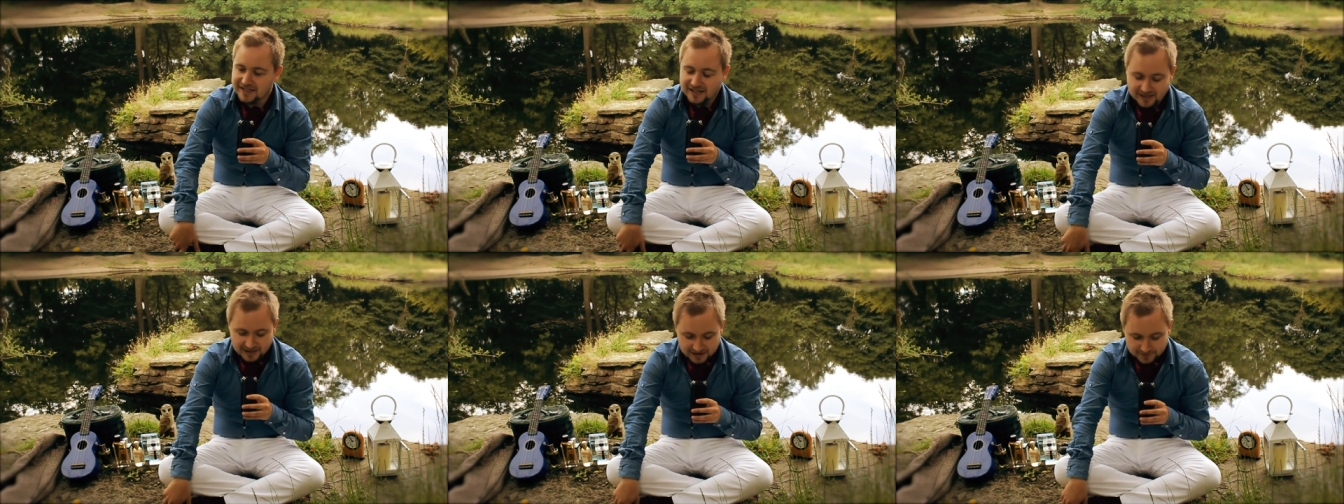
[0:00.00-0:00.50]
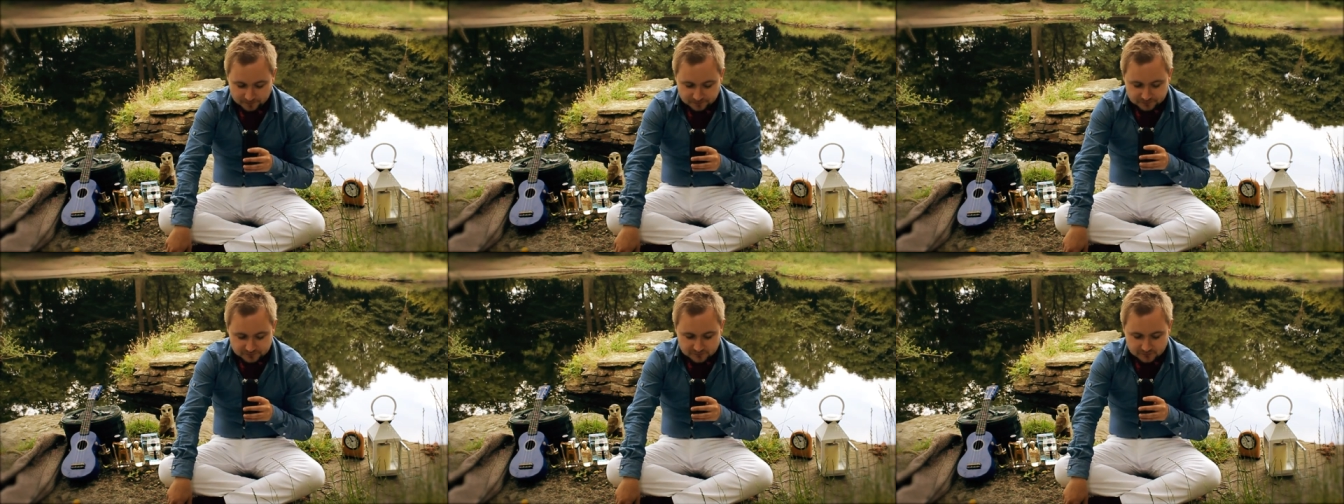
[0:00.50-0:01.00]
Um,
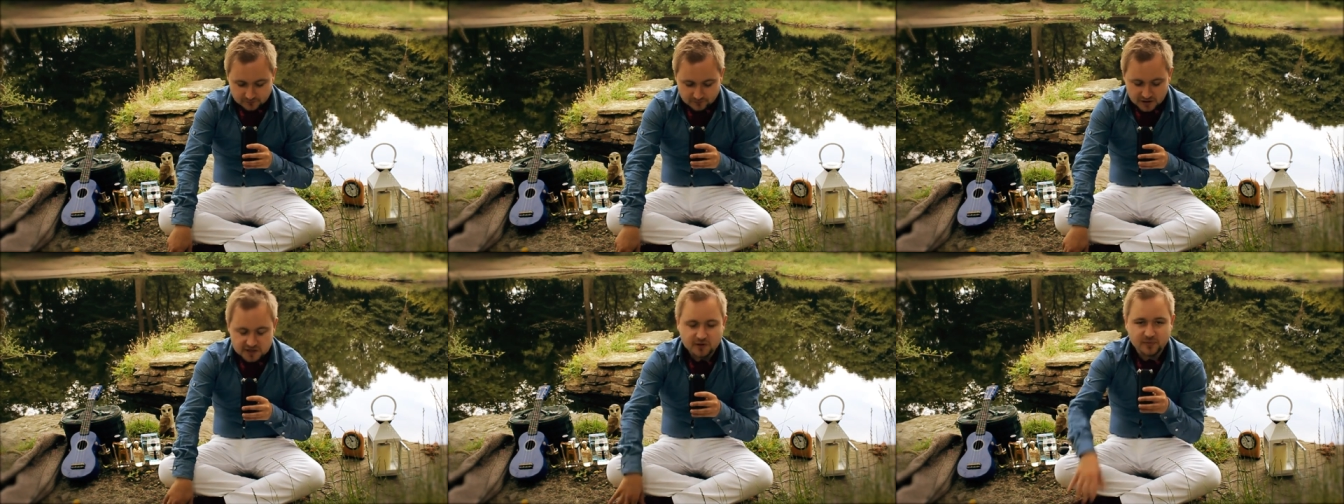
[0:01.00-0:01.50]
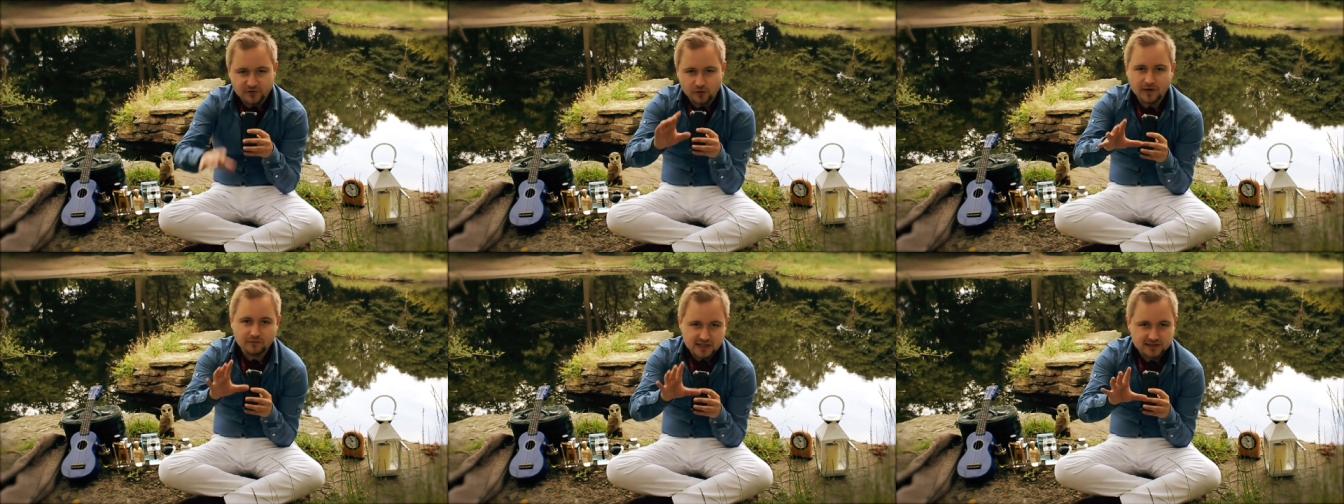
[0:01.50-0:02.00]
so before
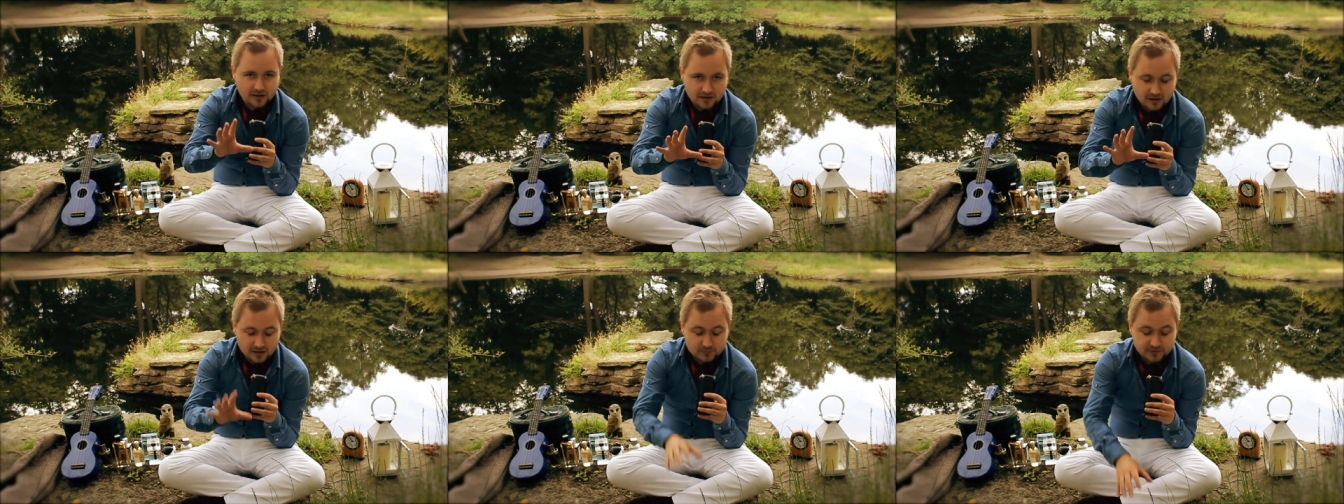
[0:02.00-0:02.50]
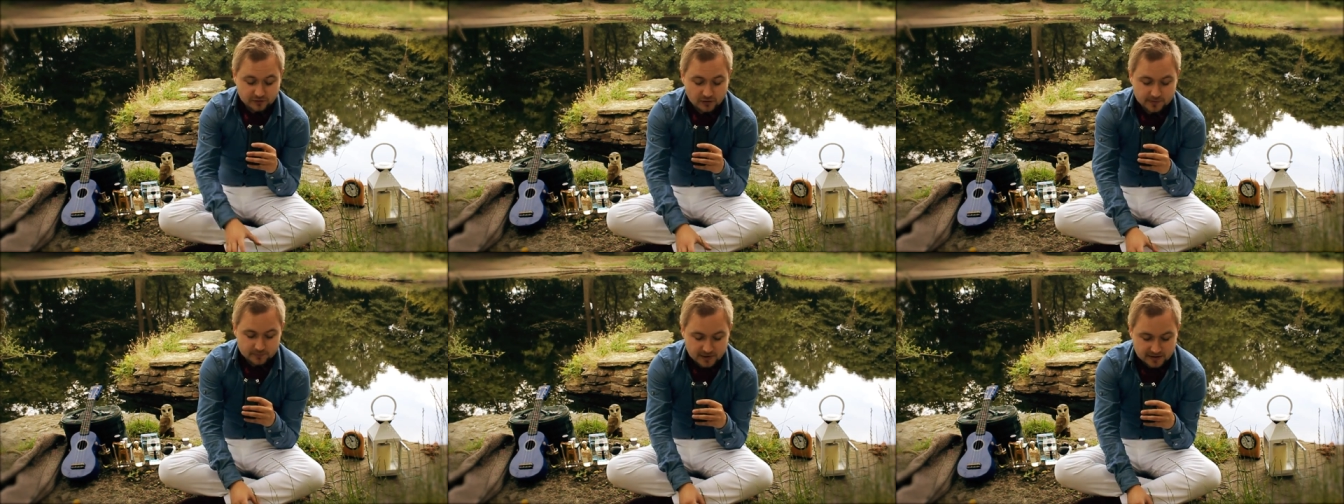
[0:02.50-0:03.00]
everything, I, uh, before
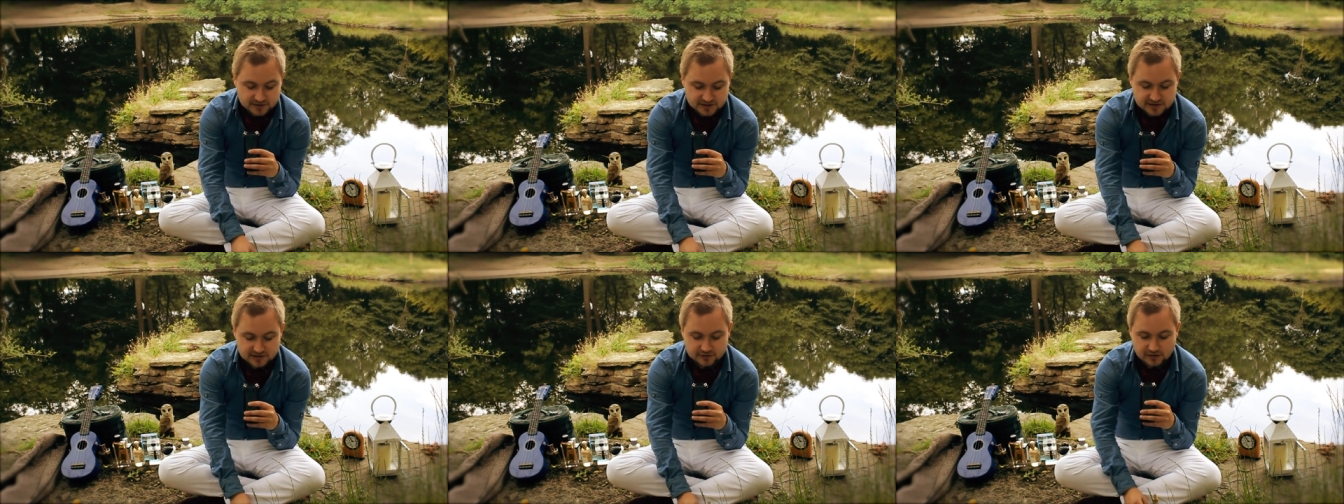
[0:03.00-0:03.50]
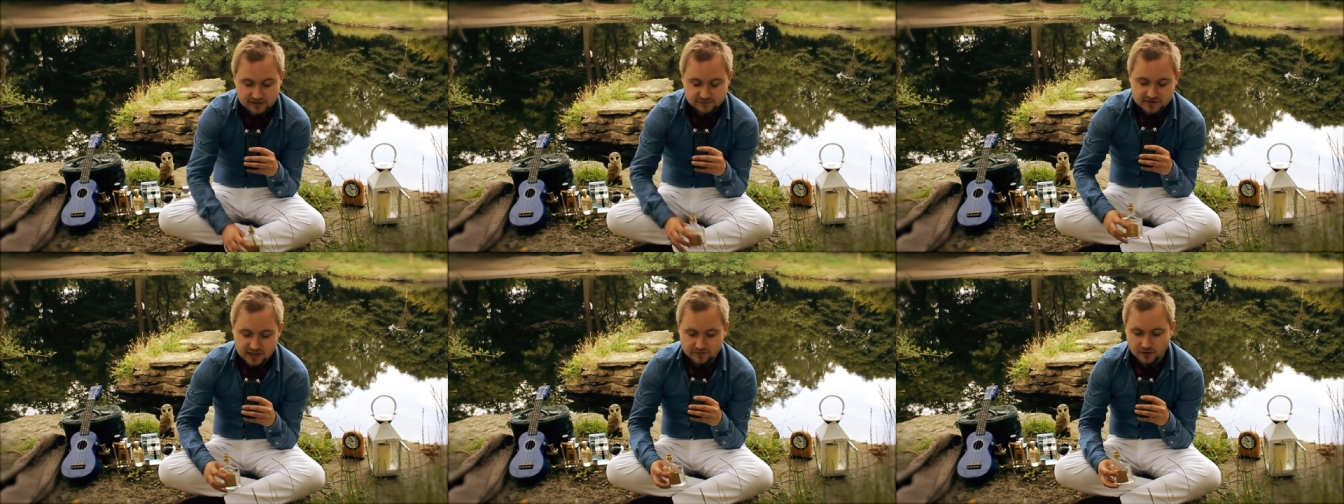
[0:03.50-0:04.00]
I'm about to kind of
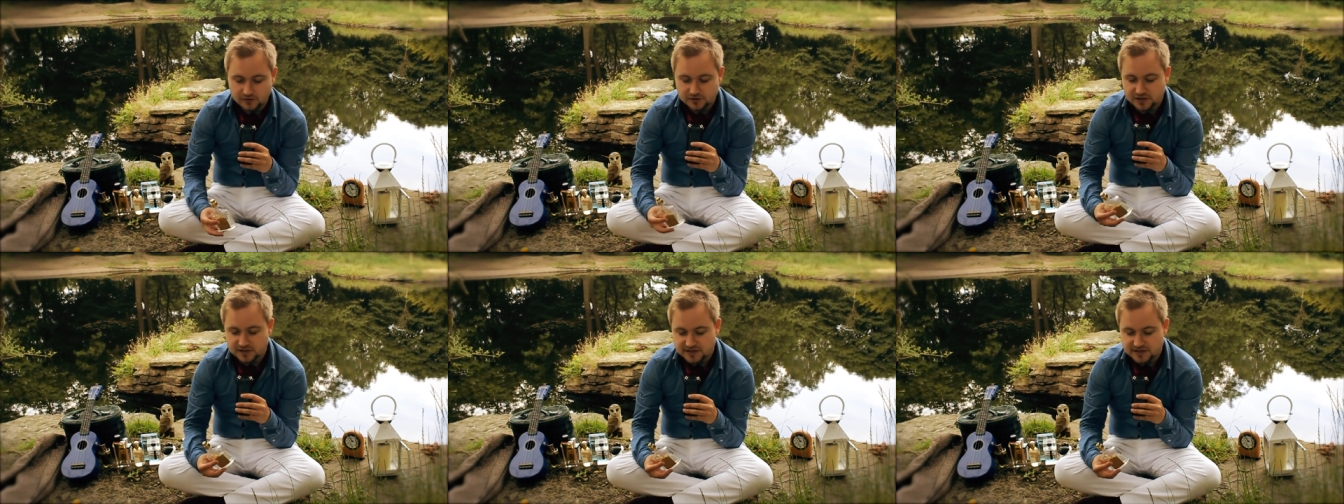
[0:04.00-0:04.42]
divulge and